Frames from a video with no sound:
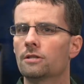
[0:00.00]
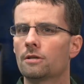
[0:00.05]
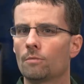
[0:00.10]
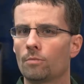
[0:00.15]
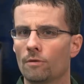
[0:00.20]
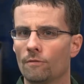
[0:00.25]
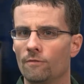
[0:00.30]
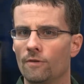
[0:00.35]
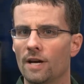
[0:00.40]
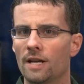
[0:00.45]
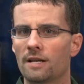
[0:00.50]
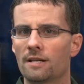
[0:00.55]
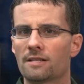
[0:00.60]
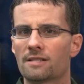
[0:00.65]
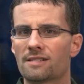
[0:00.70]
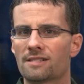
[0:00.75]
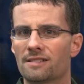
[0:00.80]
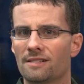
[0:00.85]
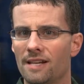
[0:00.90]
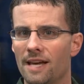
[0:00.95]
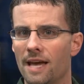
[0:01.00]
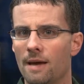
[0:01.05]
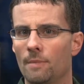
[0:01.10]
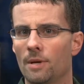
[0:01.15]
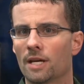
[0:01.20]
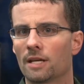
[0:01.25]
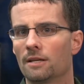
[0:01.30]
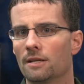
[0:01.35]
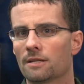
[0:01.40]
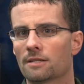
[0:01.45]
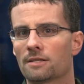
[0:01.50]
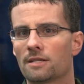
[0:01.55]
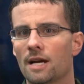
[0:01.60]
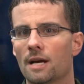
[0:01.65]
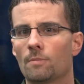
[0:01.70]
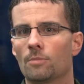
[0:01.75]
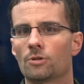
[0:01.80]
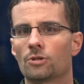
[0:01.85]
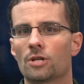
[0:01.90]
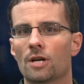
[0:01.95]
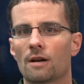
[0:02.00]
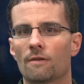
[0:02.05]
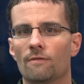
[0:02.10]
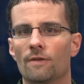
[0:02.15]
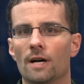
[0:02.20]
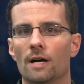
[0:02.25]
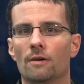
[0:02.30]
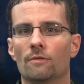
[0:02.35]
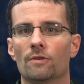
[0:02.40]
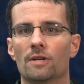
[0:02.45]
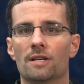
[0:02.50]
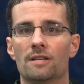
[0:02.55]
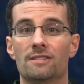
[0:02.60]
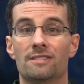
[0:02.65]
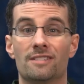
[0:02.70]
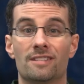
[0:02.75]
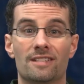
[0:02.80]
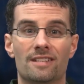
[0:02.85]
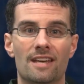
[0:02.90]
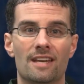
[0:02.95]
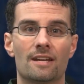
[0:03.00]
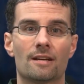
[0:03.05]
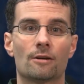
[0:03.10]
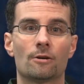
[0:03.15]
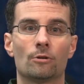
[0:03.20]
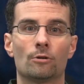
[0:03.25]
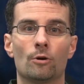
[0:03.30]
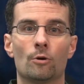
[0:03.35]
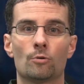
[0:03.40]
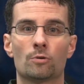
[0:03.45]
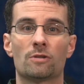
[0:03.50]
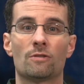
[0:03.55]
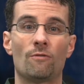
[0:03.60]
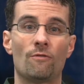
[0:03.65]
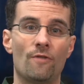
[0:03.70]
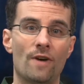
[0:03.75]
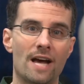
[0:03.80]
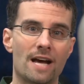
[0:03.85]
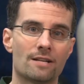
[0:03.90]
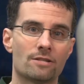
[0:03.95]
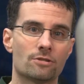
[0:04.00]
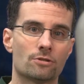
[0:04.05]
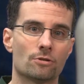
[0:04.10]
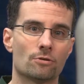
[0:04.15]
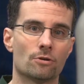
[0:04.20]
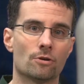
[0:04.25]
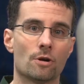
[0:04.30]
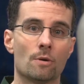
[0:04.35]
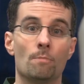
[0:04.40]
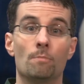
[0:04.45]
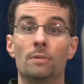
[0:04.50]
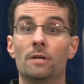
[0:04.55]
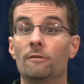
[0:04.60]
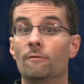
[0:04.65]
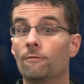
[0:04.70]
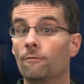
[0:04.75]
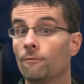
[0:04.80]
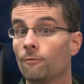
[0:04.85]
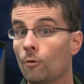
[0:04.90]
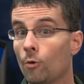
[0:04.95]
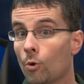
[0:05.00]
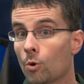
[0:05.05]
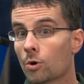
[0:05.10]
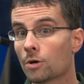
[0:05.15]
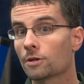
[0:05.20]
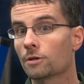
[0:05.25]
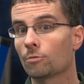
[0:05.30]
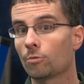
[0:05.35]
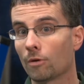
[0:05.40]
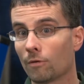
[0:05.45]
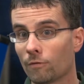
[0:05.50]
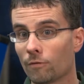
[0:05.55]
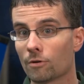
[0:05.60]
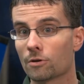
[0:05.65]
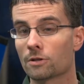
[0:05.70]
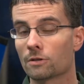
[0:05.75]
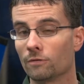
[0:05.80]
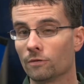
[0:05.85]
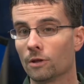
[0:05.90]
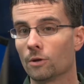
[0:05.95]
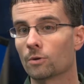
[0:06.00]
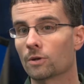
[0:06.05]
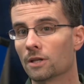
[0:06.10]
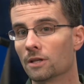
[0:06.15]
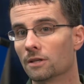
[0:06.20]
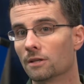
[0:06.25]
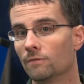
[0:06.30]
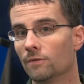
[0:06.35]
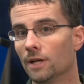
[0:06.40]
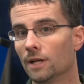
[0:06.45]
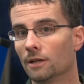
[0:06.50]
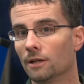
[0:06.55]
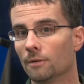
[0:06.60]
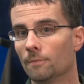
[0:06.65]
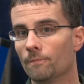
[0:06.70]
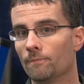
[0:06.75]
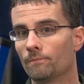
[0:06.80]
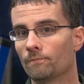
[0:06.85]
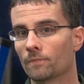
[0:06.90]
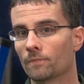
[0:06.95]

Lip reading: to preventing slamming in this type of check valve is to get it closed faster before the reverse flow can develop.